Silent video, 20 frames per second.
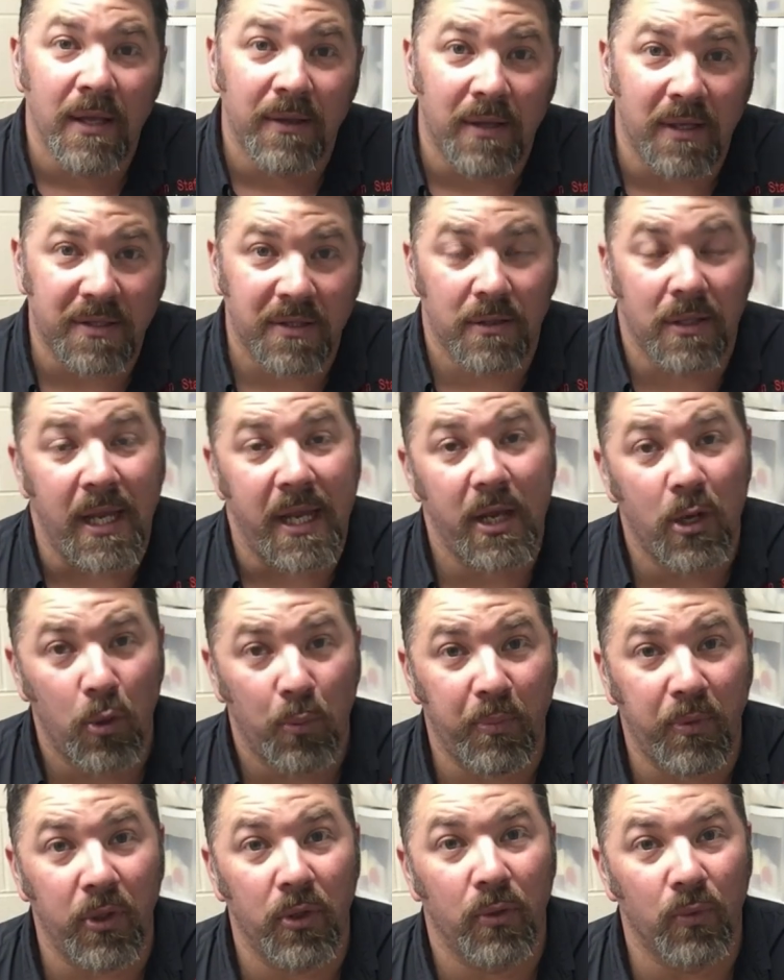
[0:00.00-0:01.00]
that's going to
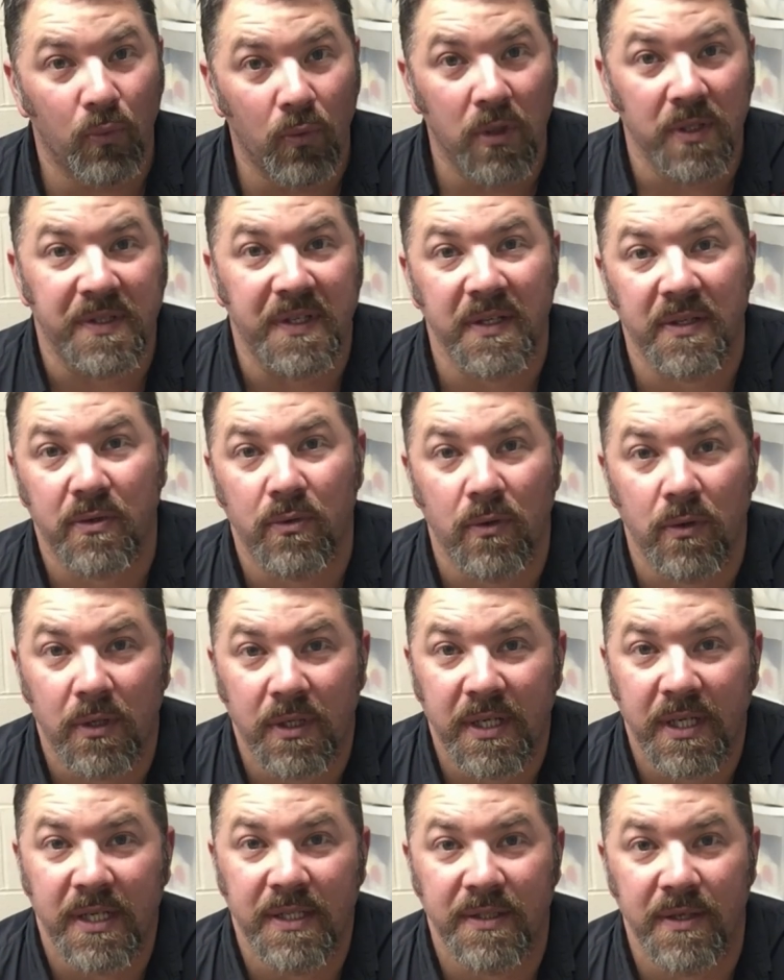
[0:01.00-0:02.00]
help you once this
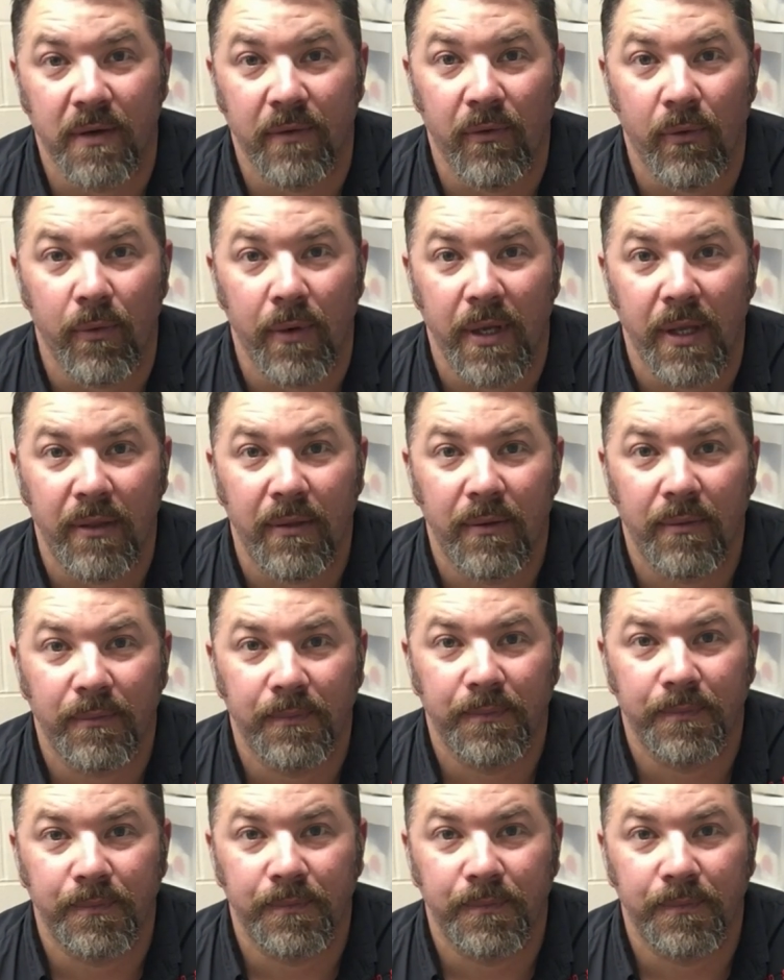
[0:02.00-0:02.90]
quarantine's over with.